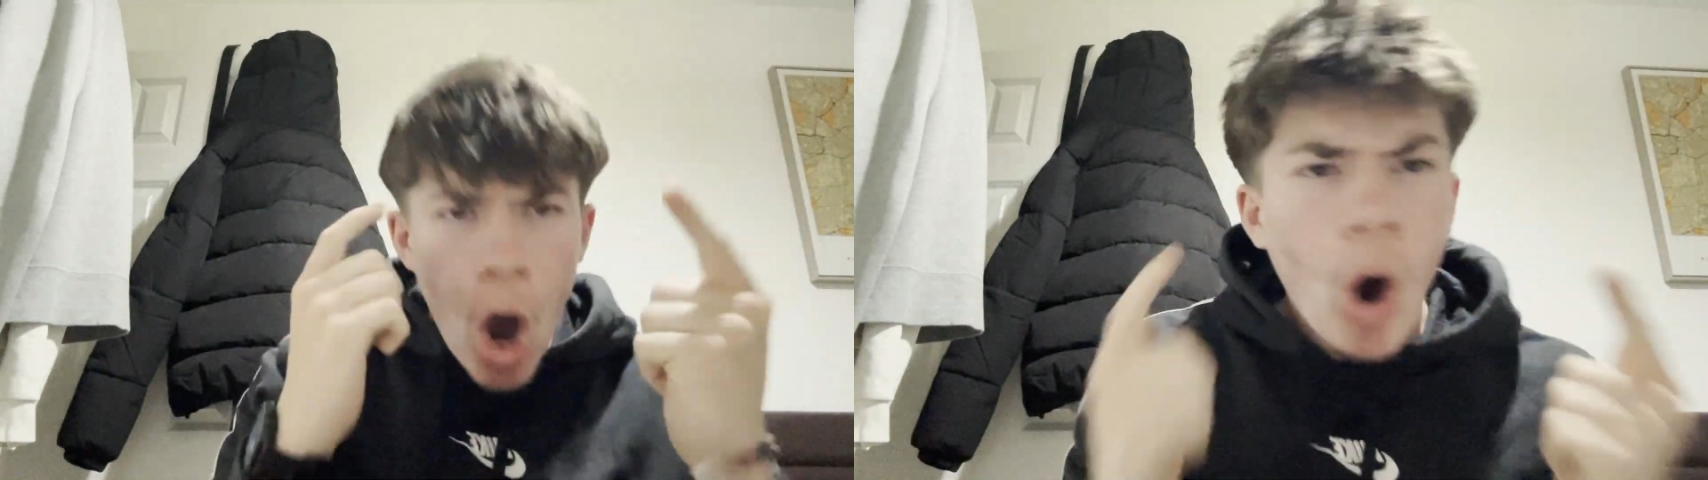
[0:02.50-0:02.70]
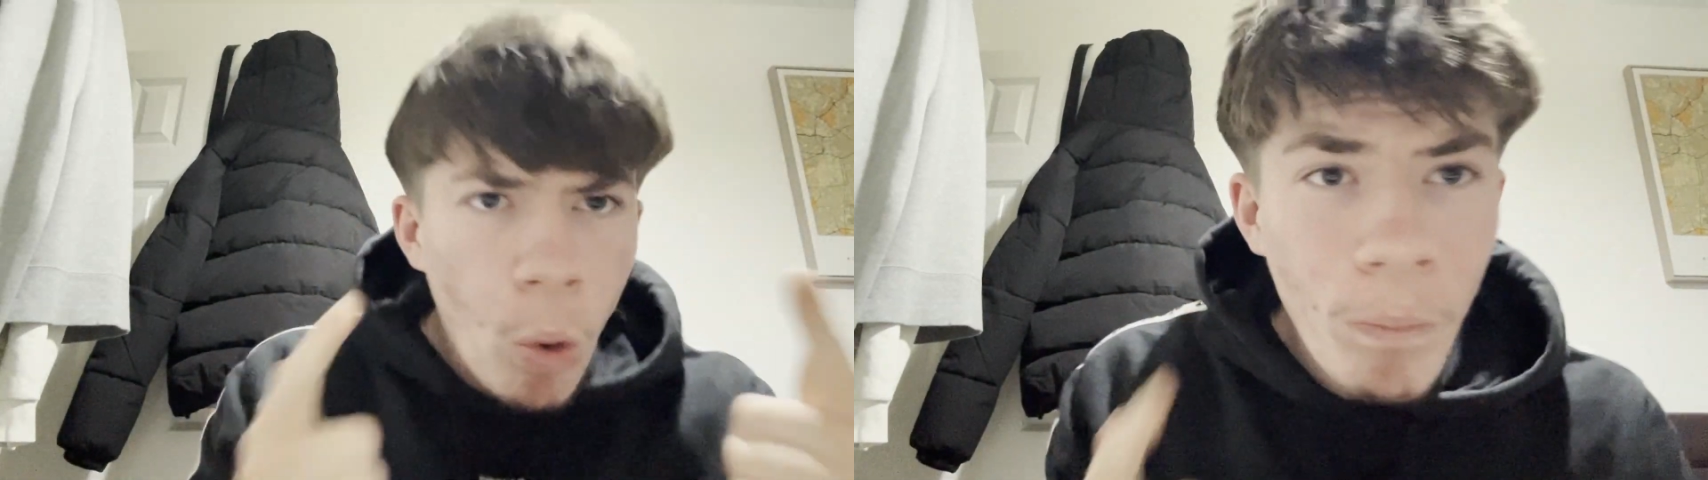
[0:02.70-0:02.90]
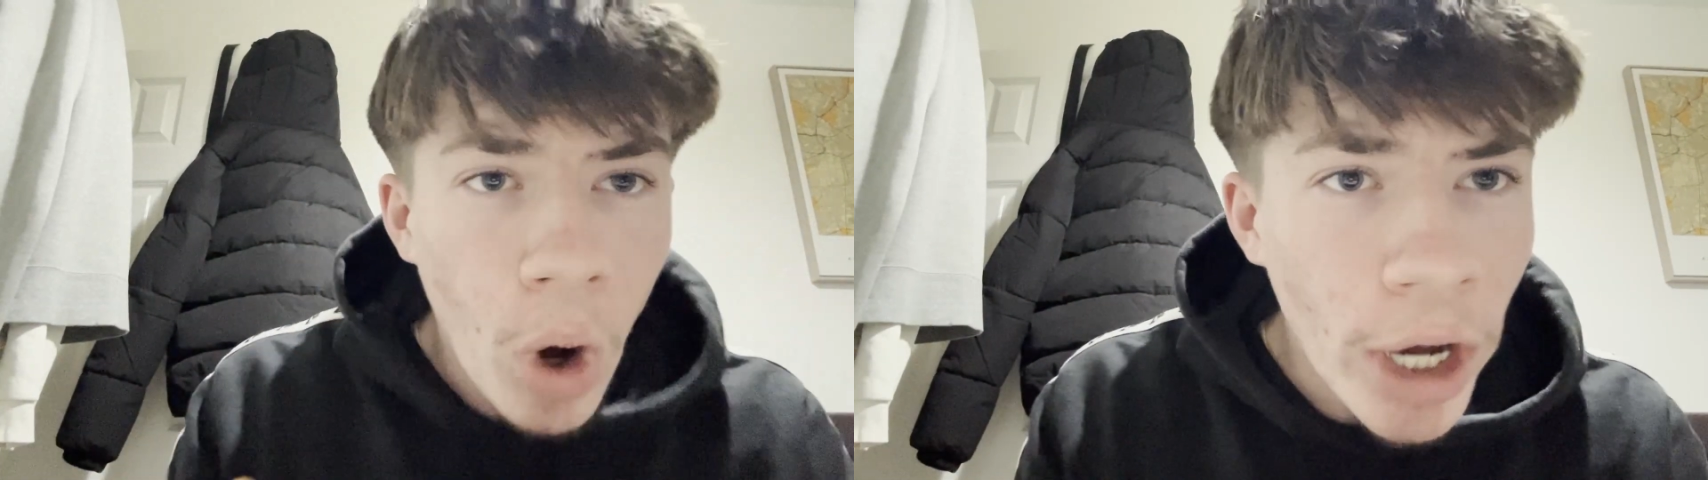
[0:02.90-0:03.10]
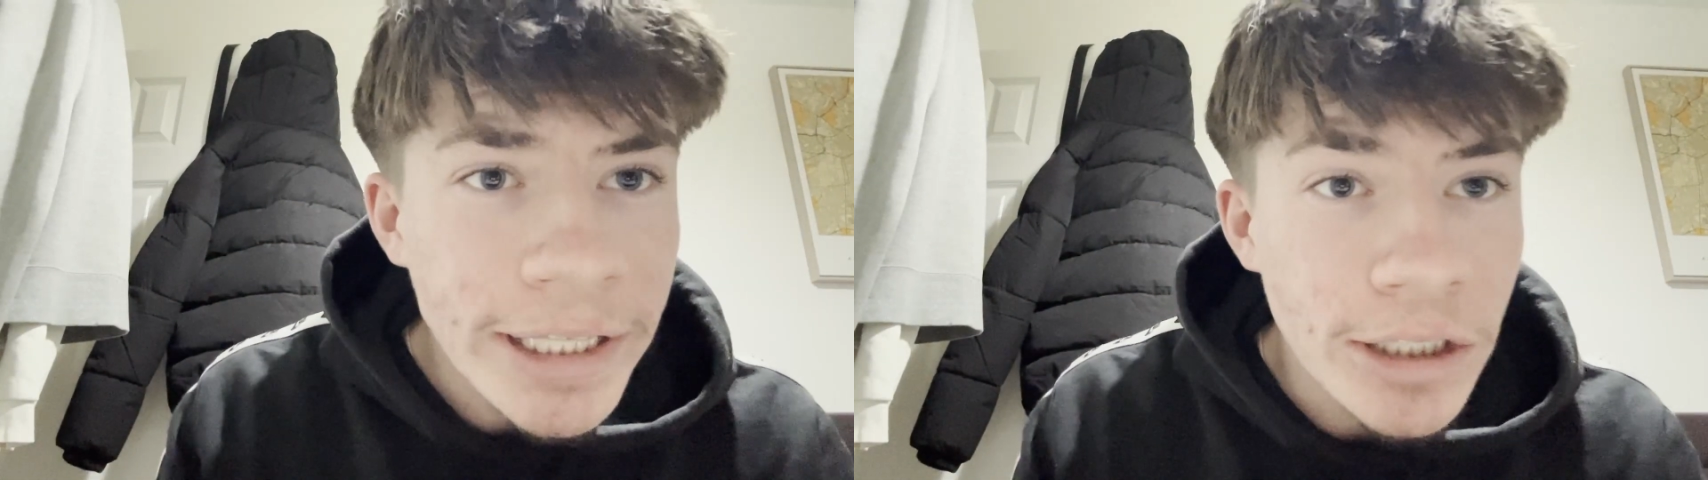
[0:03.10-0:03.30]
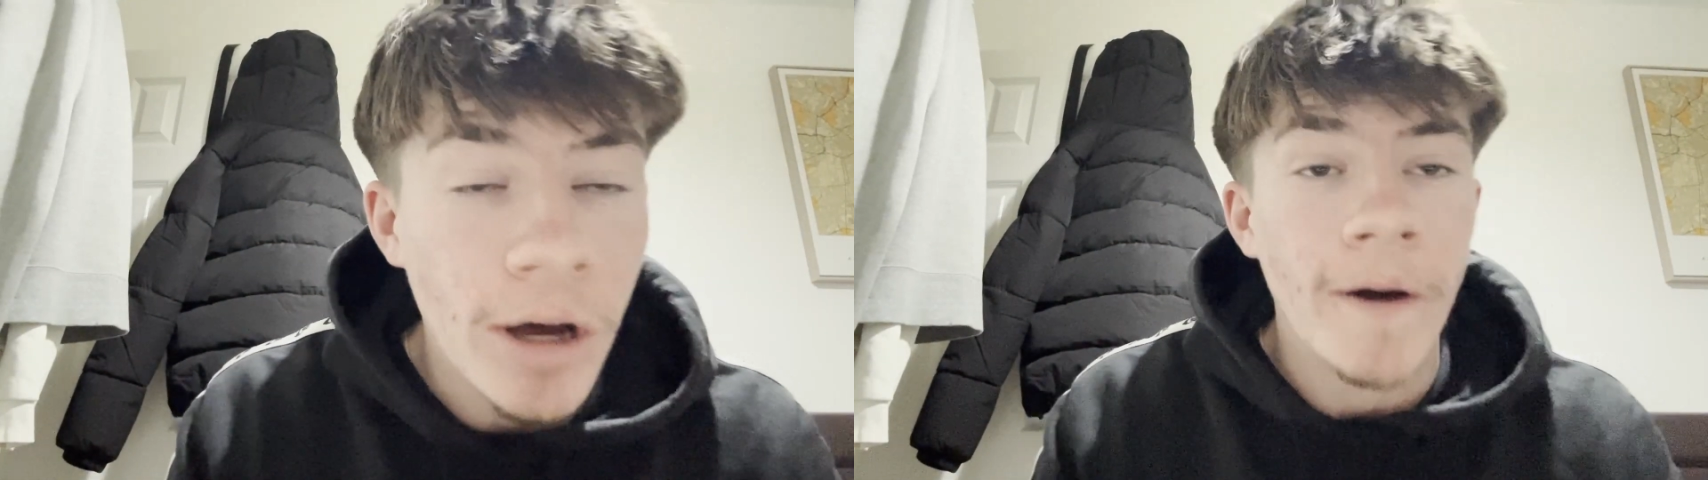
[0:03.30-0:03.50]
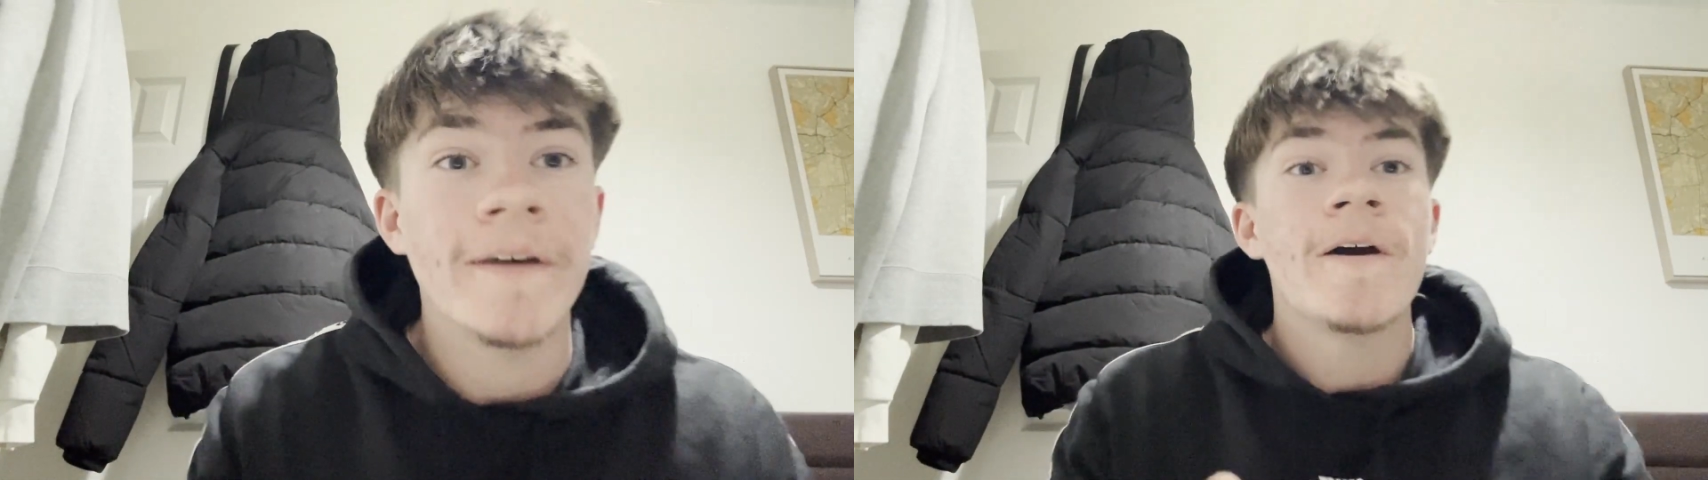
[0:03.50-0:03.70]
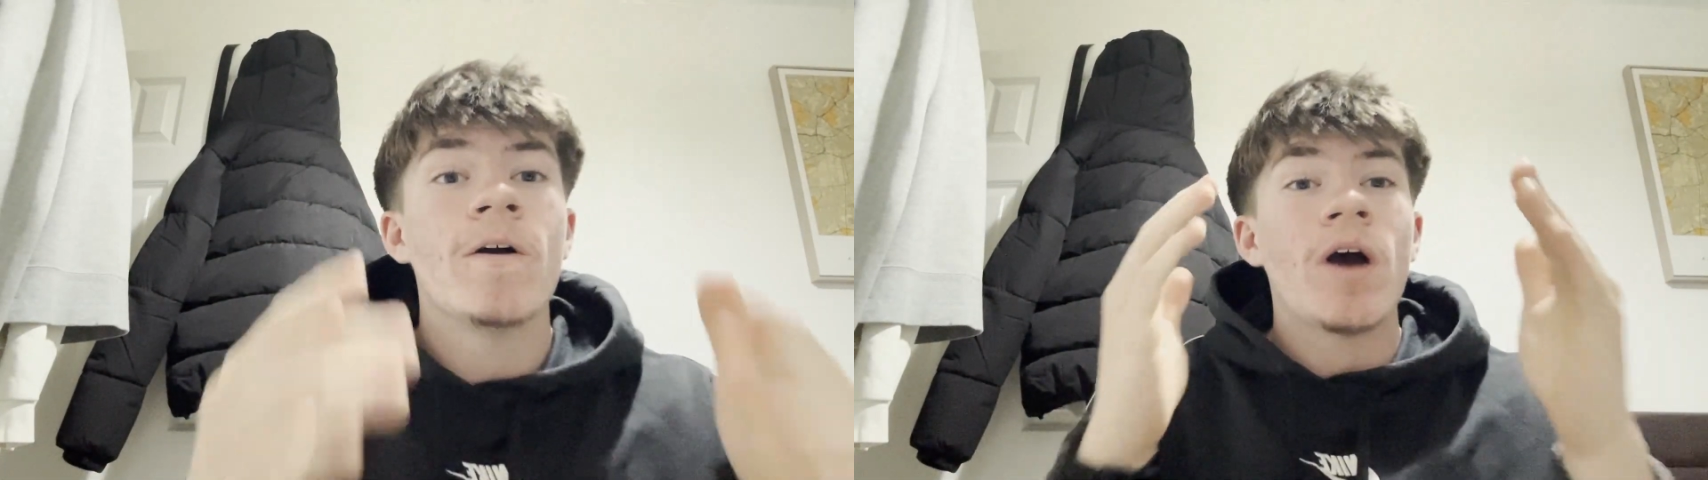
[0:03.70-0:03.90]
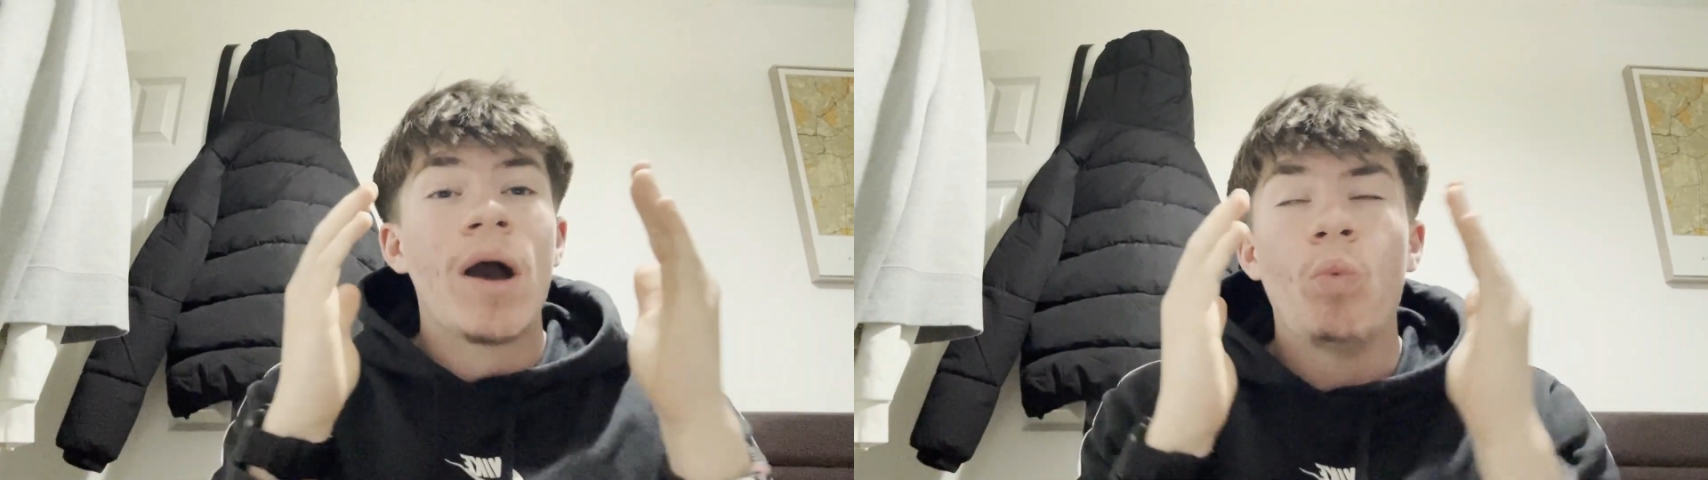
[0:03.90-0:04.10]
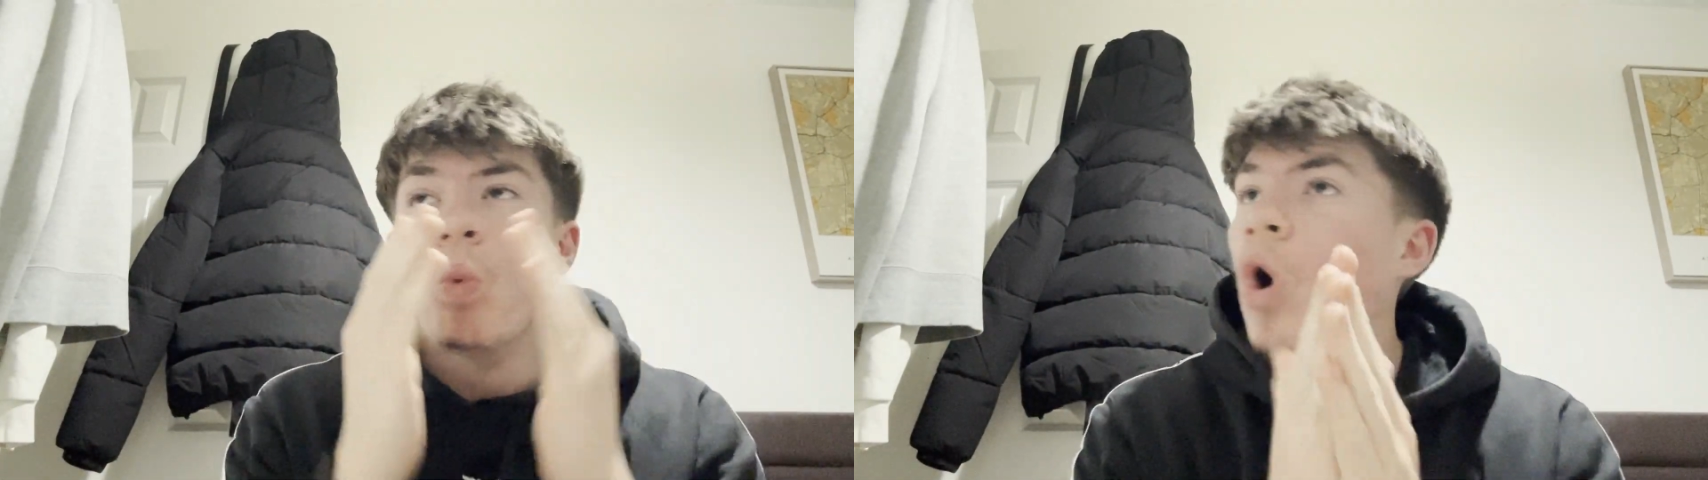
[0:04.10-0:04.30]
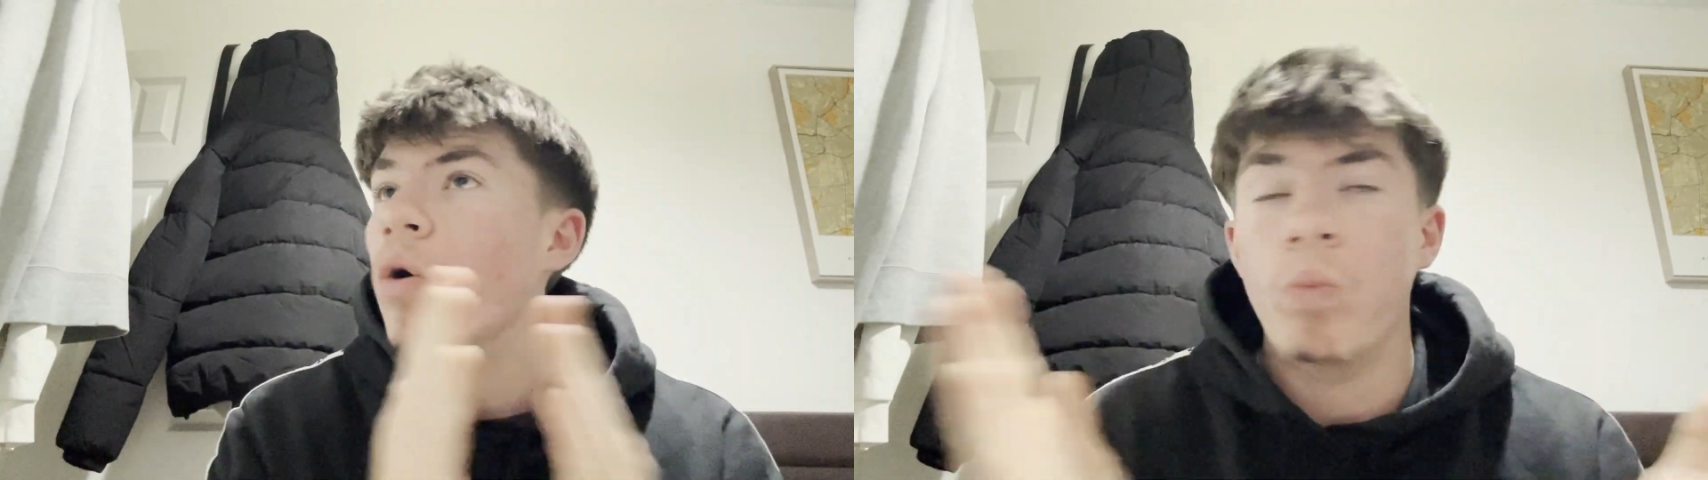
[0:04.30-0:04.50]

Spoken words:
Oh my God, what a